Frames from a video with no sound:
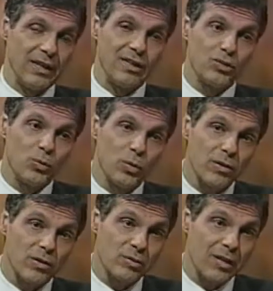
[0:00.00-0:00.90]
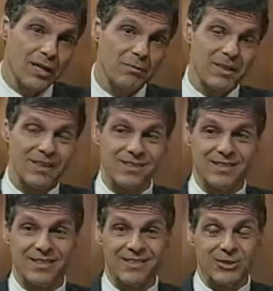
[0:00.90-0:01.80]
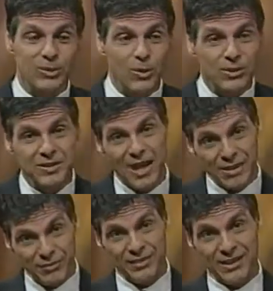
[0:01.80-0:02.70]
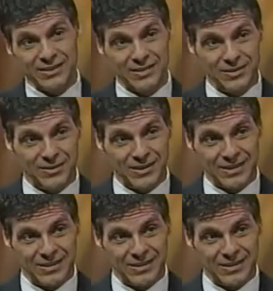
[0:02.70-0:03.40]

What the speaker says: it's worth trying because there's no side effects to doing it.